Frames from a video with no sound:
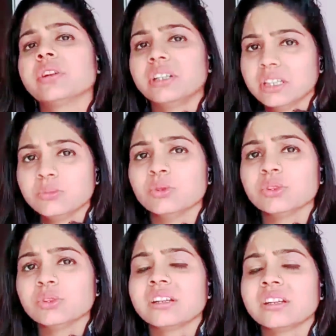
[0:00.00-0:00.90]
you are reading
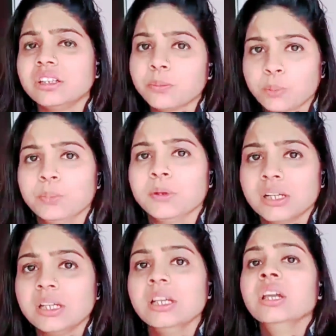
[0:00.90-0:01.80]
book, then read it
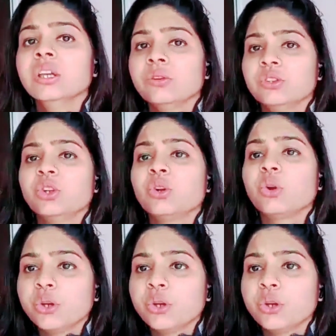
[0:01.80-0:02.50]
properly with your